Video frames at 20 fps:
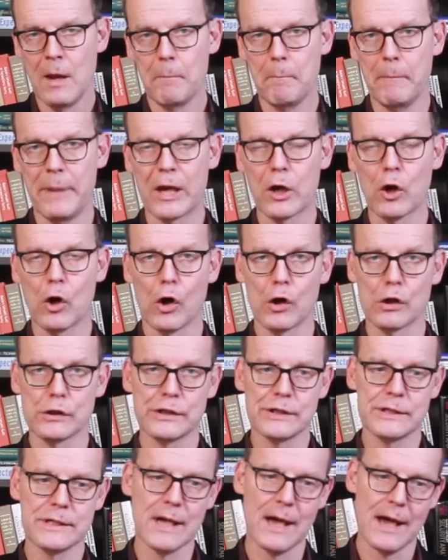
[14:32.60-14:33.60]

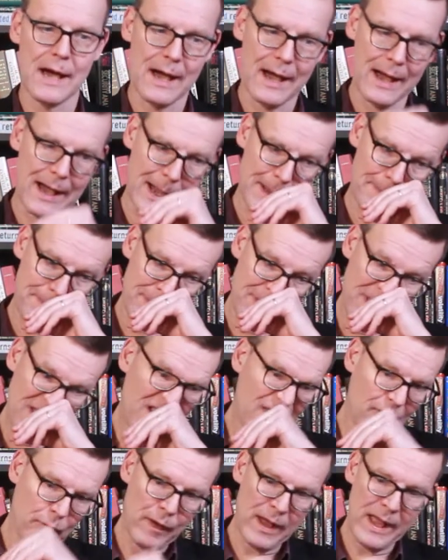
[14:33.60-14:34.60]
because
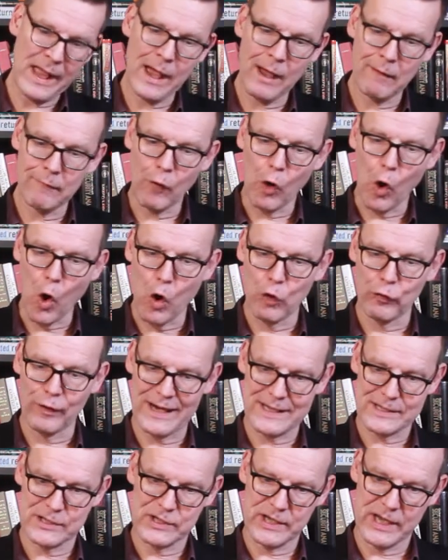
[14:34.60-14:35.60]
they have
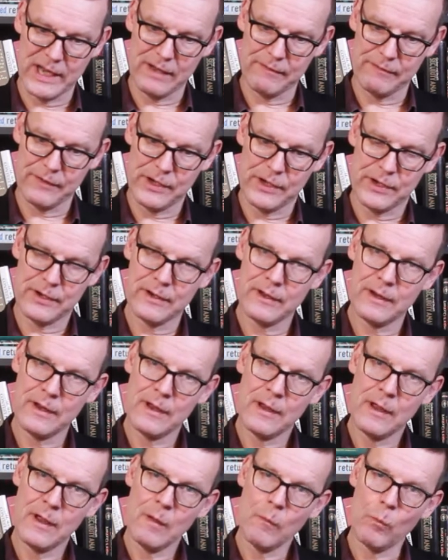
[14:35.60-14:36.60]
overachieved.
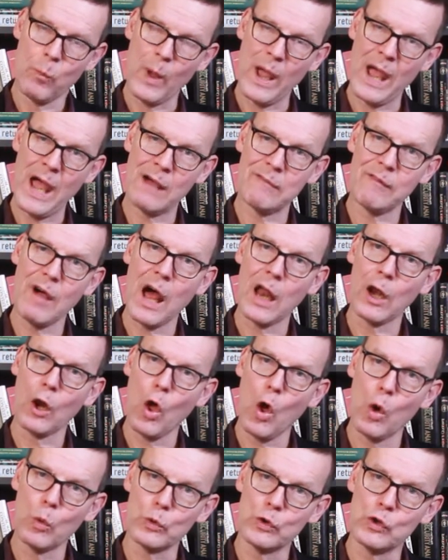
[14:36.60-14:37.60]
They have
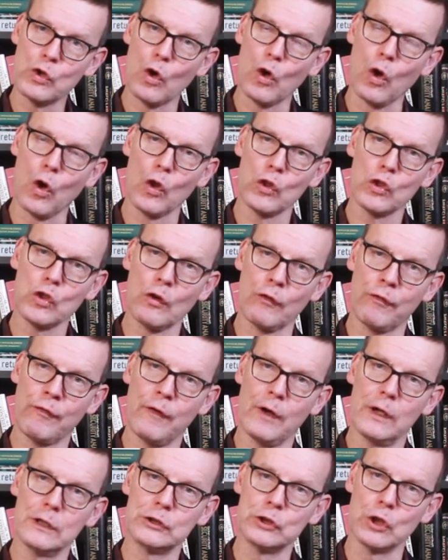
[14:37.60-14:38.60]
allowed a lot
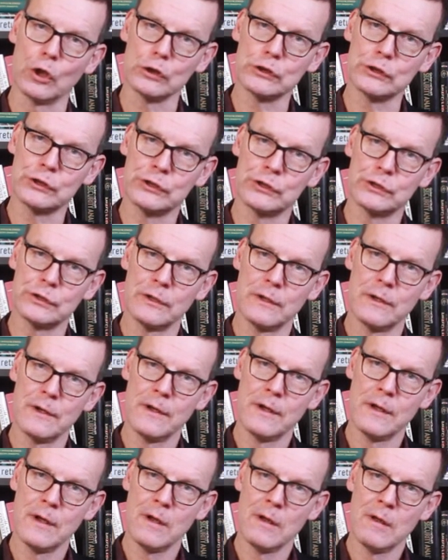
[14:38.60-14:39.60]
of shots.
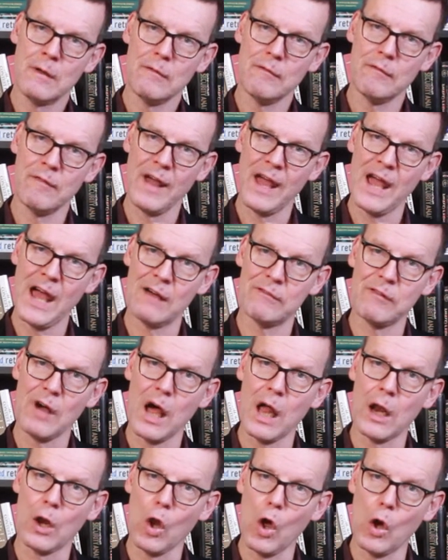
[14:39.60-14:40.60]
They have
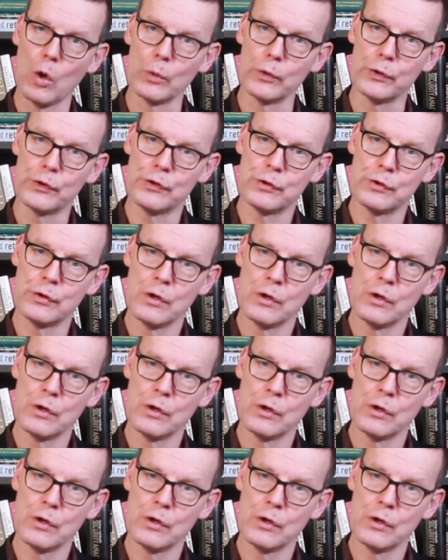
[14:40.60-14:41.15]
allowed